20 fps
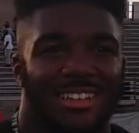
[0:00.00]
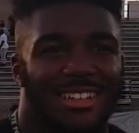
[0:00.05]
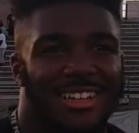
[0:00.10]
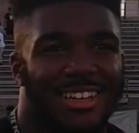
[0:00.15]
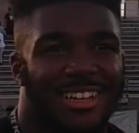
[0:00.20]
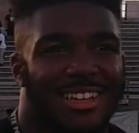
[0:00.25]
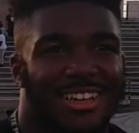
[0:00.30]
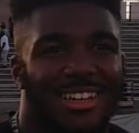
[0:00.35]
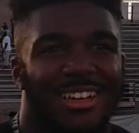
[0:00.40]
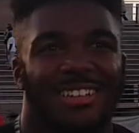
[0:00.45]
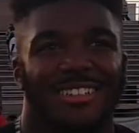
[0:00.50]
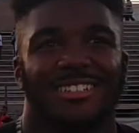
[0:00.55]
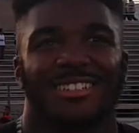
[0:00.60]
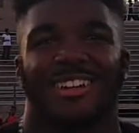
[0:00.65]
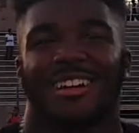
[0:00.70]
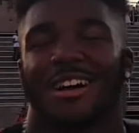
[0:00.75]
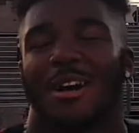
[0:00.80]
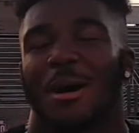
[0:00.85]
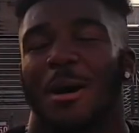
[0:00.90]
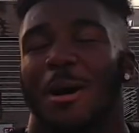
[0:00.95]
Gosh,
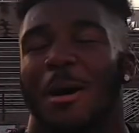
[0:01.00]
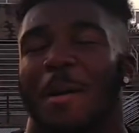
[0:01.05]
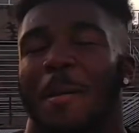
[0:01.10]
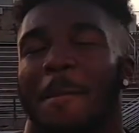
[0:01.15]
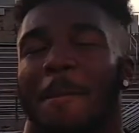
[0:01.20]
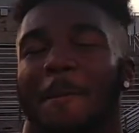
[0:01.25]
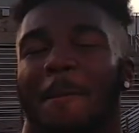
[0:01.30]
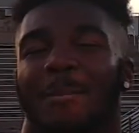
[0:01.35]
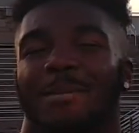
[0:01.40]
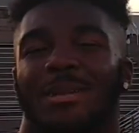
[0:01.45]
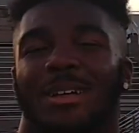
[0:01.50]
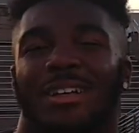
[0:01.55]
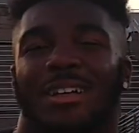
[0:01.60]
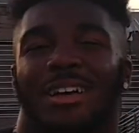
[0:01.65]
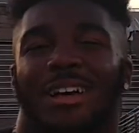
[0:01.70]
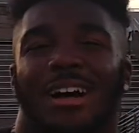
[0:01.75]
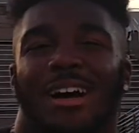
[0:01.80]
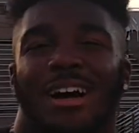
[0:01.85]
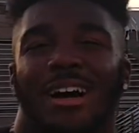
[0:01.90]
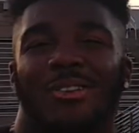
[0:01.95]
um,
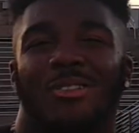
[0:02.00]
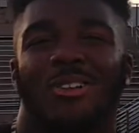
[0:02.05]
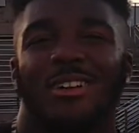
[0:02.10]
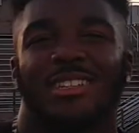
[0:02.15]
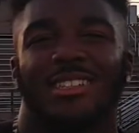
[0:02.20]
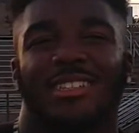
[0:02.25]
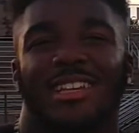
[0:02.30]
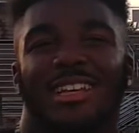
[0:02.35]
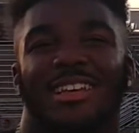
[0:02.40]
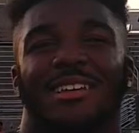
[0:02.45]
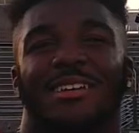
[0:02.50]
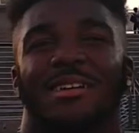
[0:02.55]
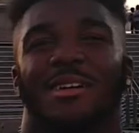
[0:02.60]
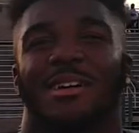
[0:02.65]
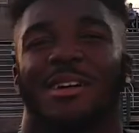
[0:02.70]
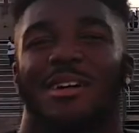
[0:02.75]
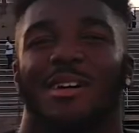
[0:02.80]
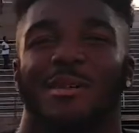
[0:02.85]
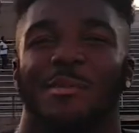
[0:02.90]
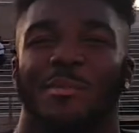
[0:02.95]
I would say
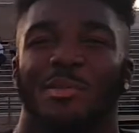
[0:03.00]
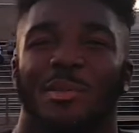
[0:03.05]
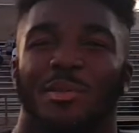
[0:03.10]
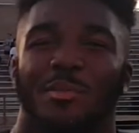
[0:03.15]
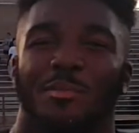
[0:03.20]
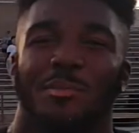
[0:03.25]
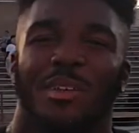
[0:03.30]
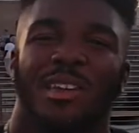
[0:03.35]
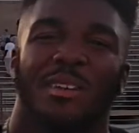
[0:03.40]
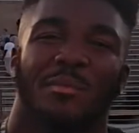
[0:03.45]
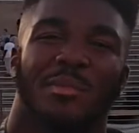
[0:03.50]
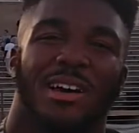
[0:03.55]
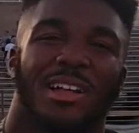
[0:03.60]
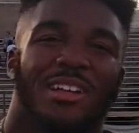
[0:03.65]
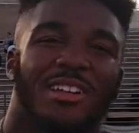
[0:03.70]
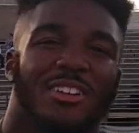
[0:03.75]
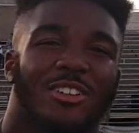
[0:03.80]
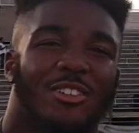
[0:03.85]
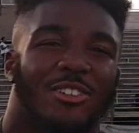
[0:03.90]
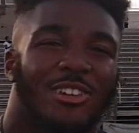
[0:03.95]
um, being
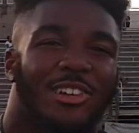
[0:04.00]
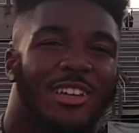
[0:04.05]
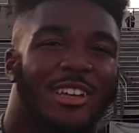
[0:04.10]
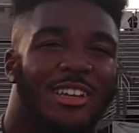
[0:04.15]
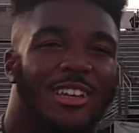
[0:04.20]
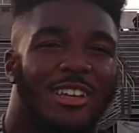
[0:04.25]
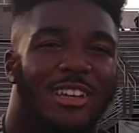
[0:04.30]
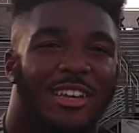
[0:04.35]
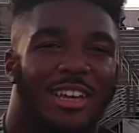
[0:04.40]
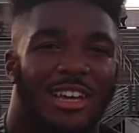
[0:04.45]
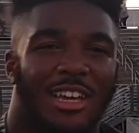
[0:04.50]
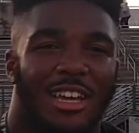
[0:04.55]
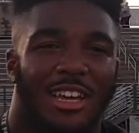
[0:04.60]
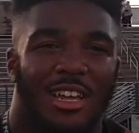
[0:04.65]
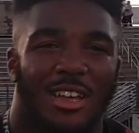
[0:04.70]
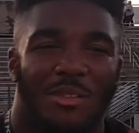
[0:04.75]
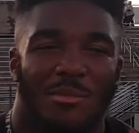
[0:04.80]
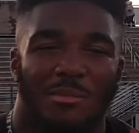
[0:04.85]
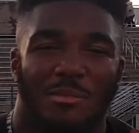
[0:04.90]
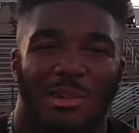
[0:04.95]
Mallard Creek
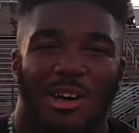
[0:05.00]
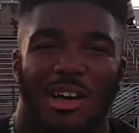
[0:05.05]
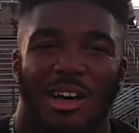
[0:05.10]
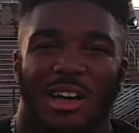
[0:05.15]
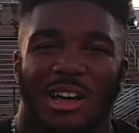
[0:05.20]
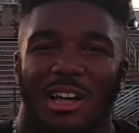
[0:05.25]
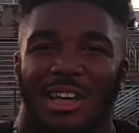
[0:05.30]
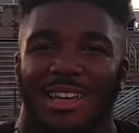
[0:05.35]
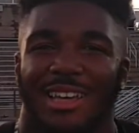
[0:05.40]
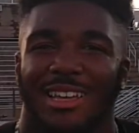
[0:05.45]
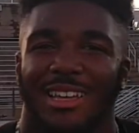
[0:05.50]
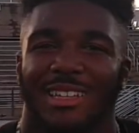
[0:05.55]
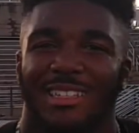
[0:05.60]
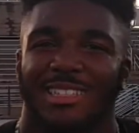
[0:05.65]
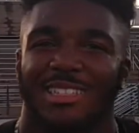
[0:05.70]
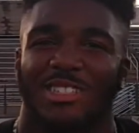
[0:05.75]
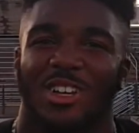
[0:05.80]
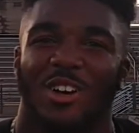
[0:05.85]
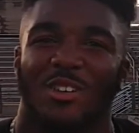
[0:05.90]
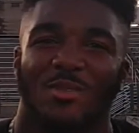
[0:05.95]
my
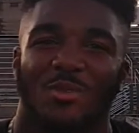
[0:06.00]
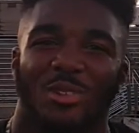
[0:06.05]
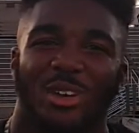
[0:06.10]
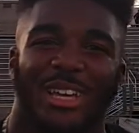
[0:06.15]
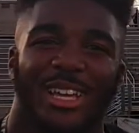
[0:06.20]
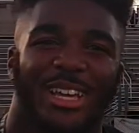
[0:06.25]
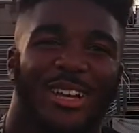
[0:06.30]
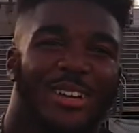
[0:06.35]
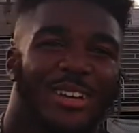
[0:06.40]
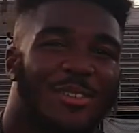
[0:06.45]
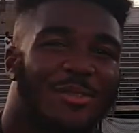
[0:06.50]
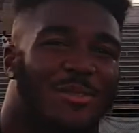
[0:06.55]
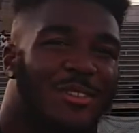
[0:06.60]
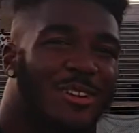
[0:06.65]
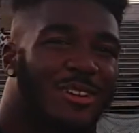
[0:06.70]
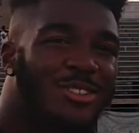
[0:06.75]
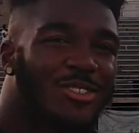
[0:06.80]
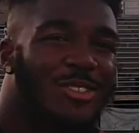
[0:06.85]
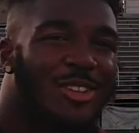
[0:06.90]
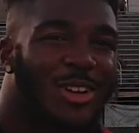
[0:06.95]
sophomore year,
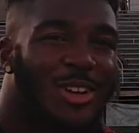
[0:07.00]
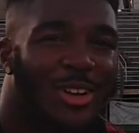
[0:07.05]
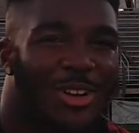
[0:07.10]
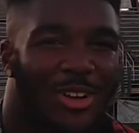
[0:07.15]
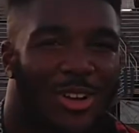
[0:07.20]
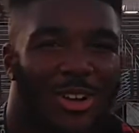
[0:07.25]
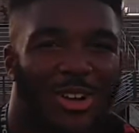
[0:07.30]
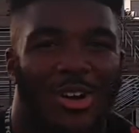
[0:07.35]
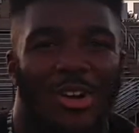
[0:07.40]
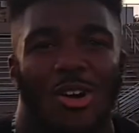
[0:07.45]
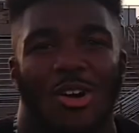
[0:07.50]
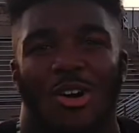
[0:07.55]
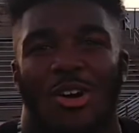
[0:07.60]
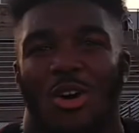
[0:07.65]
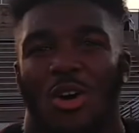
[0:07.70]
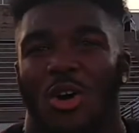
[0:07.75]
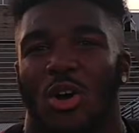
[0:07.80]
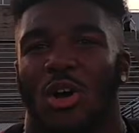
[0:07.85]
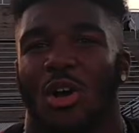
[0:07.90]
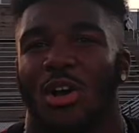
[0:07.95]
first round.
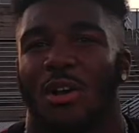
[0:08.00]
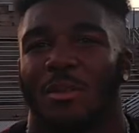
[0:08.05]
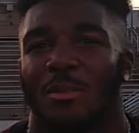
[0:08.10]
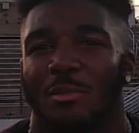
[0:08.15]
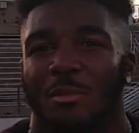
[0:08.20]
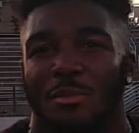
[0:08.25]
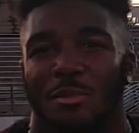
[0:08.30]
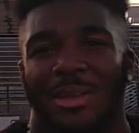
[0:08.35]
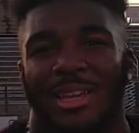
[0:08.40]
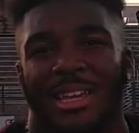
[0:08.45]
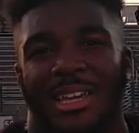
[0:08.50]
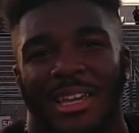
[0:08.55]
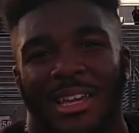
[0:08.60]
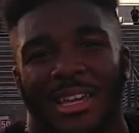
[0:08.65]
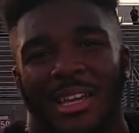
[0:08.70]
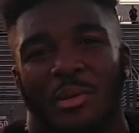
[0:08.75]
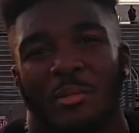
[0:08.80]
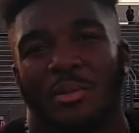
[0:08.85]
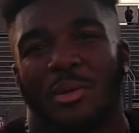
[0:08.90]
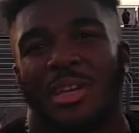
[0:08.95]
Okay. Um, being
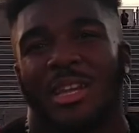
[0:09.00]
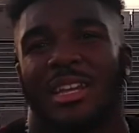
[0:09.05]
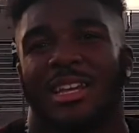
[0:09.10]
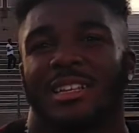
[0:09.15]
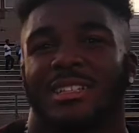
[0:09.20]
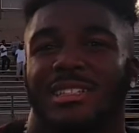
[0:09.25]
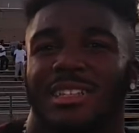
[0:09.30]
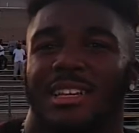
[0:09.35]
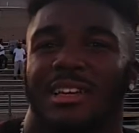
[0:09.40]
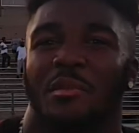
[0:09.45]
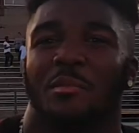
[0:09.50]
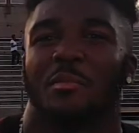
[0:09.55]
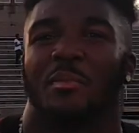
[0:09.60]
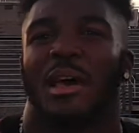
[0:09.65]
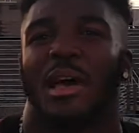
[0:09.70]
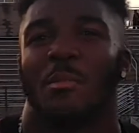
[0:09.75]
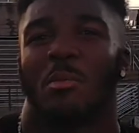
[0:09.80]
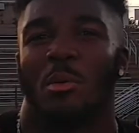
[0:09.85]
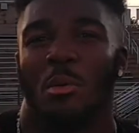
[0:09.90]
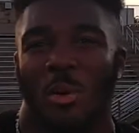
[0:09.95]
Independence and
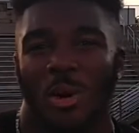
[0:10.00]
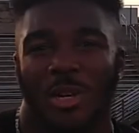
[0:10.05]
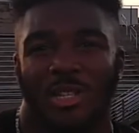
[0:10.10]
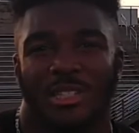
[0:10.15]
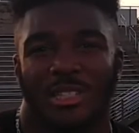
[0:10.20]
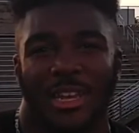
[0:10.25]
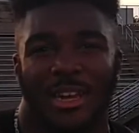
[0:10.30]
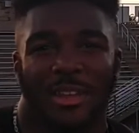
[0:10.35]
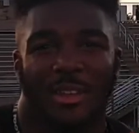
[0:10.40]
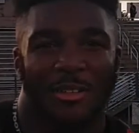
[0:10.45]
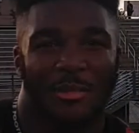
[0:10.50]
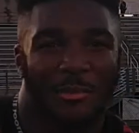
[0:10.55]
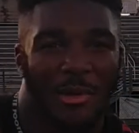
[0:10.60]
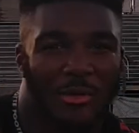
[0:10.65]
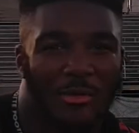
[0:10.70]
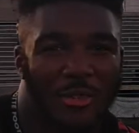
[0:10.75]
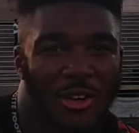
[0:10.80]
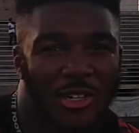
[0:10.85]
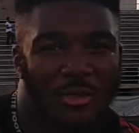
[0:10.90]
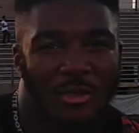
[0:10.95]
at Memorial Stadium,
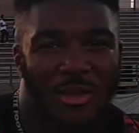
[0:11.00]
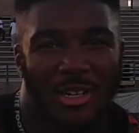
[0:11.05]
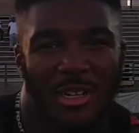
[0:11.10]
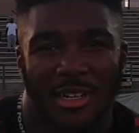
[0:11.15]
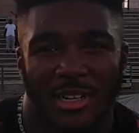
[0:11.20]
my freshman year.